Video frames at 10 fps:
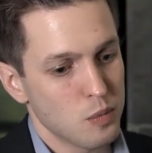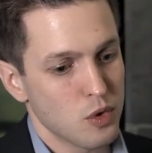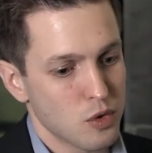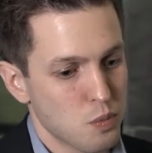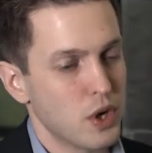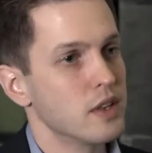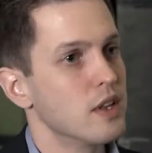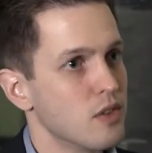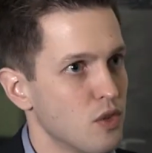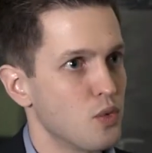spread
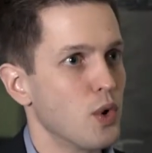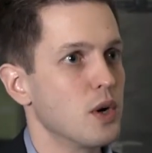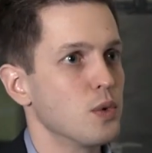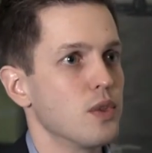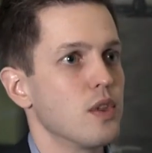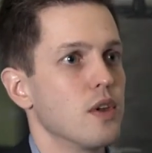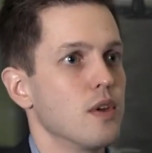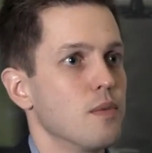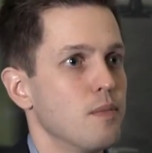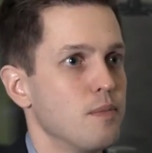it throughout
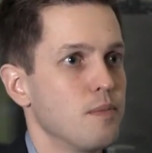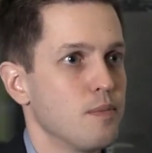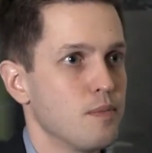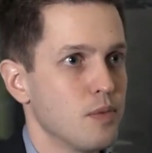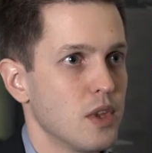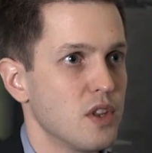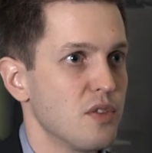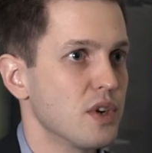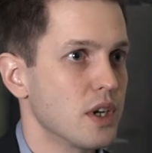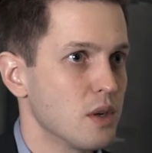the
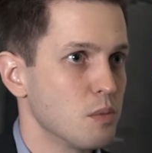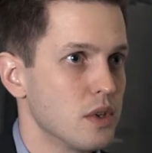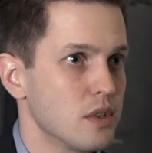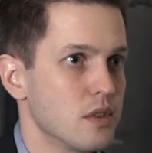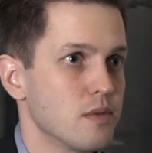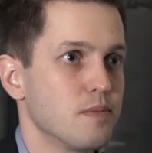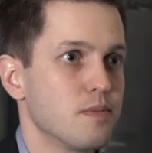different companies.